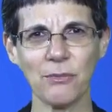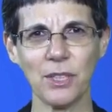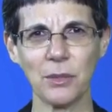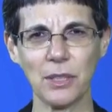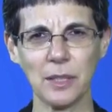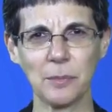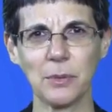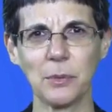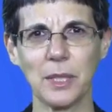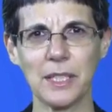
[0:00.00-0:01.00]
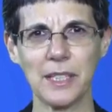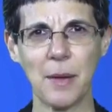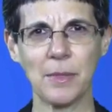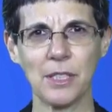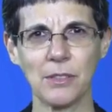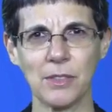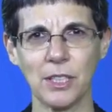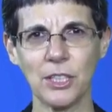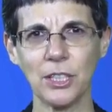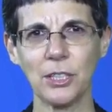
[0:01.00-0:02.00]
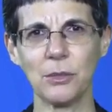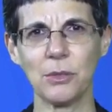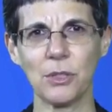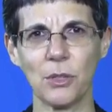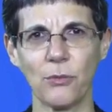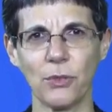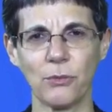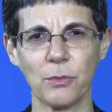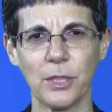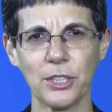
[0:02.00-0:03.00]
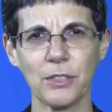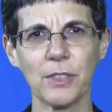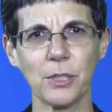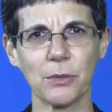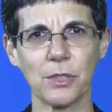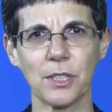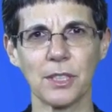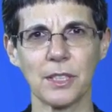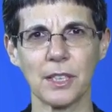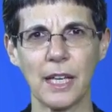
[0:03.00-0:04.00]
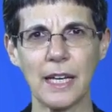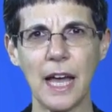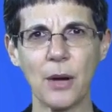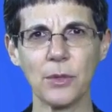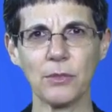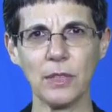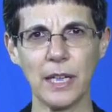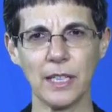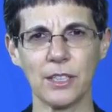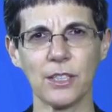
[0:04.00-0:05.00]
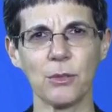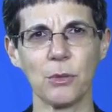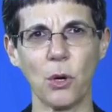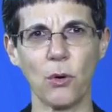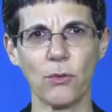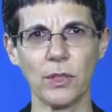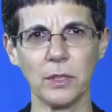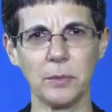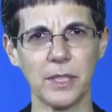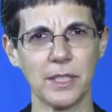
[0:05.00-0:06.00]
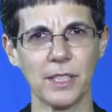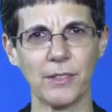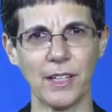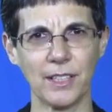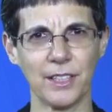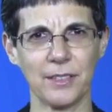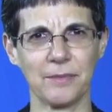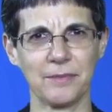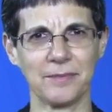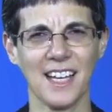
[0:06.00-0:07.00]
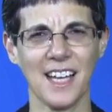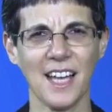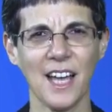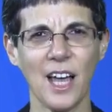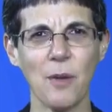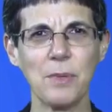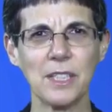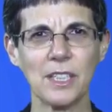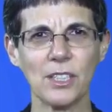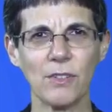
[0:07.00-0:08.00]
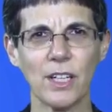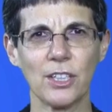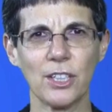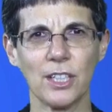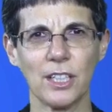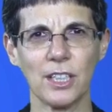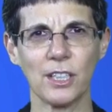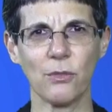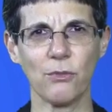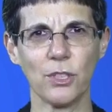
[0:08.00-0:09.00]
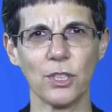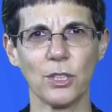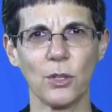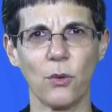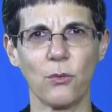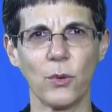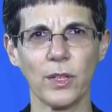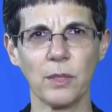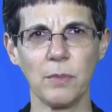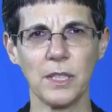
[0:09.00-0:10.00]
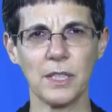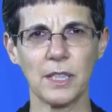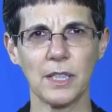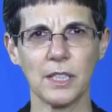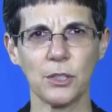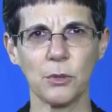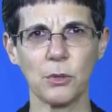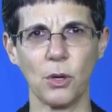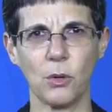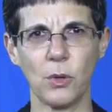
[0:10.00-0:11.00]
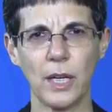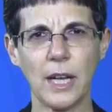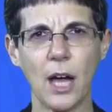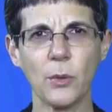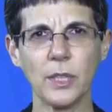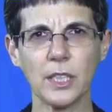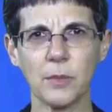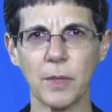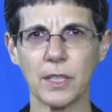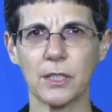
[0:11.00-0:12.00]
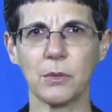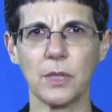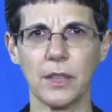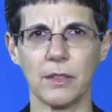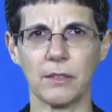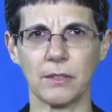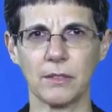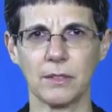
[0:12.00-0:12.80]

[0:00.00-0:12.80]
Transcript: video clip, we examine strategic use of information resources and how it relates to the overall business strategy. A business strategy is the vision of where the business seeks to go and how it expects to get there.